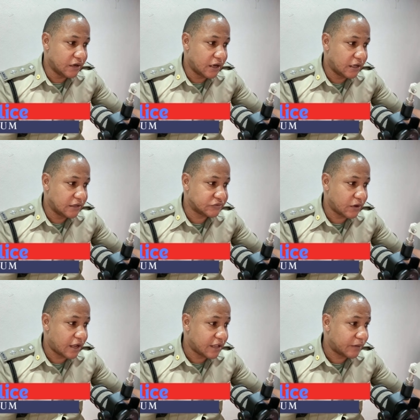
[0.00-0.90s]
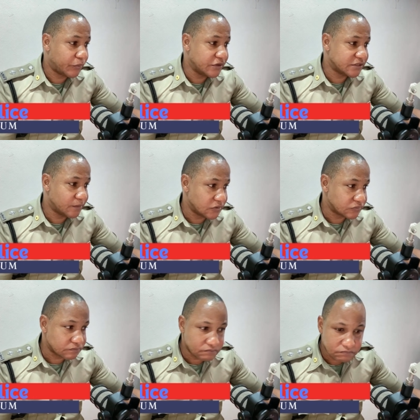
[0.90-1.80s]
So at that point, it's about
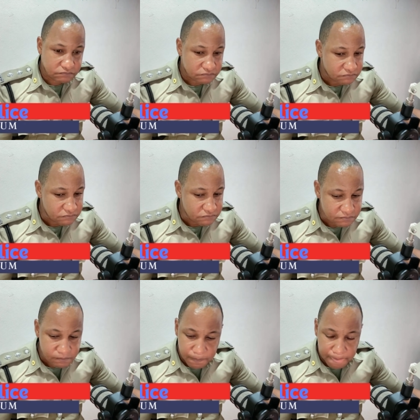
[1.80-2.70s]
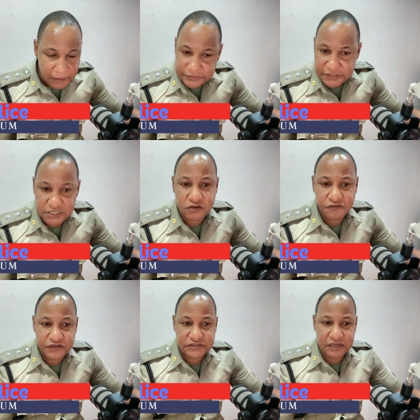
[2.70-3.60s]
dealing with
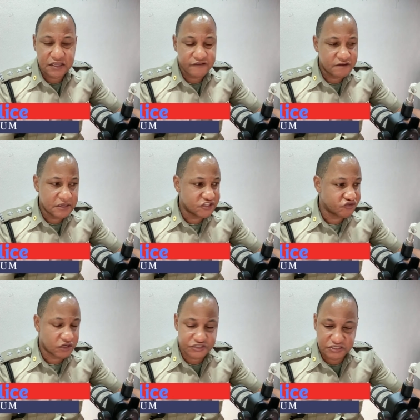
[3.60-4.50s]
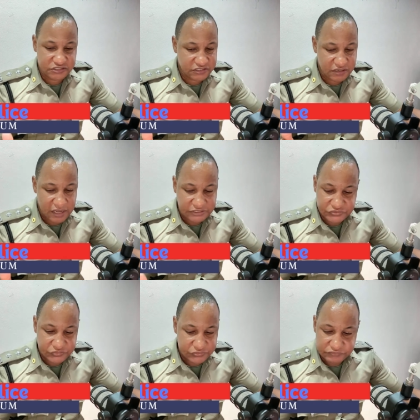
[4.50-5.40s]
it and giving him instructions as
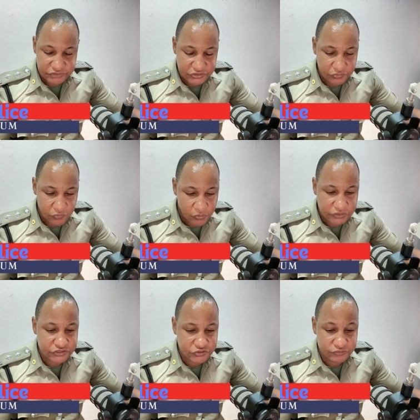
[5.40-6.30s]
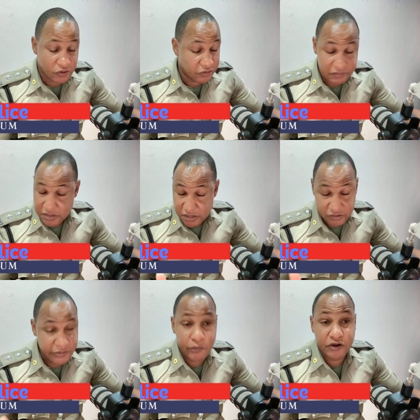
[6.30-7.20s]
to what should be, or
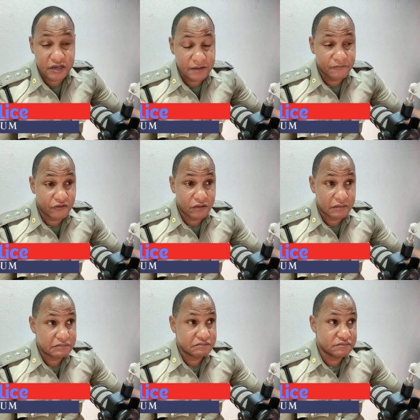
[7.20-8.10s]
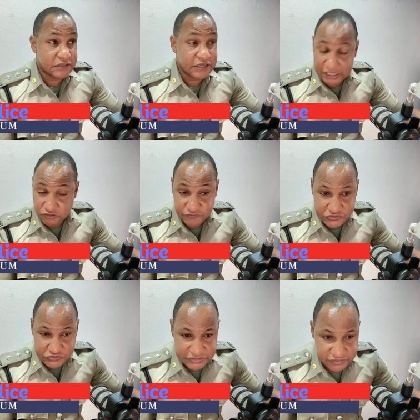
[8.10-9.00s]
reporting him for neglect of
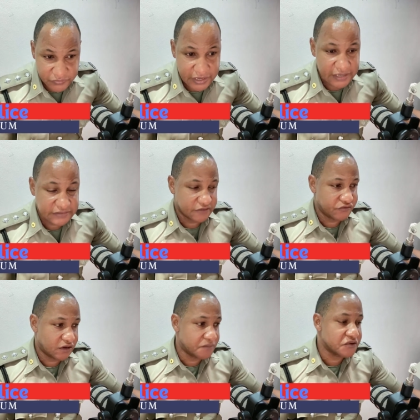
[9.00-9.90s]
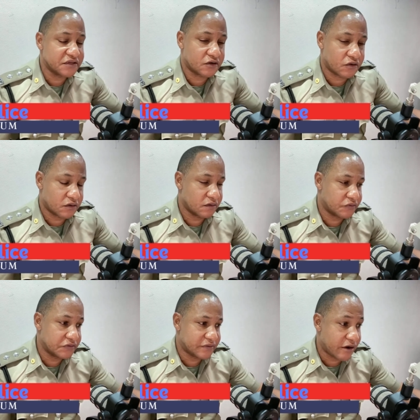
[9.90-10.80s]
duty. Whereas if you come directly to
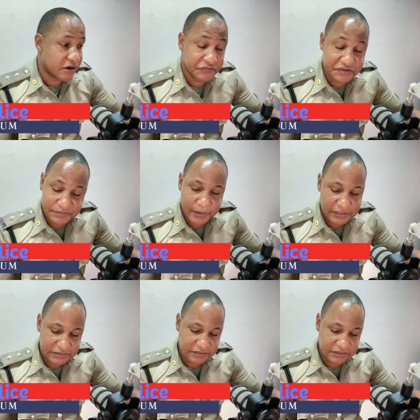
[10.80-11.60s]
the inspector,